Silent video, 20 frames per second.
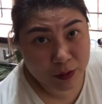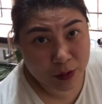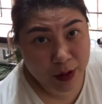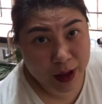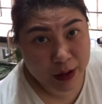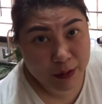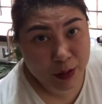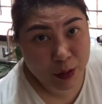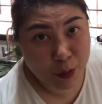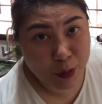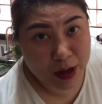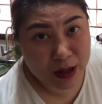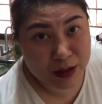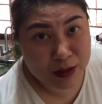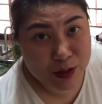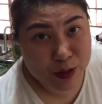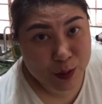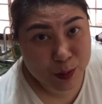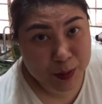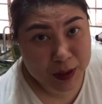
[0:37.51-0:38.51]
for everyone
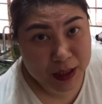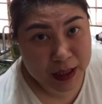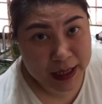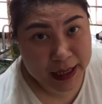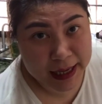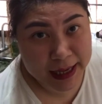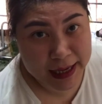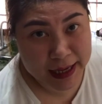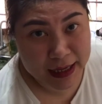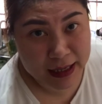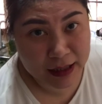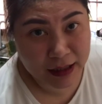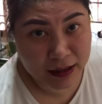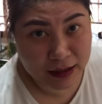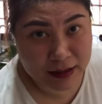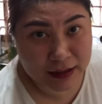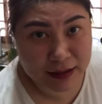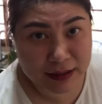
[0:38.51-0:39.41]
to be here.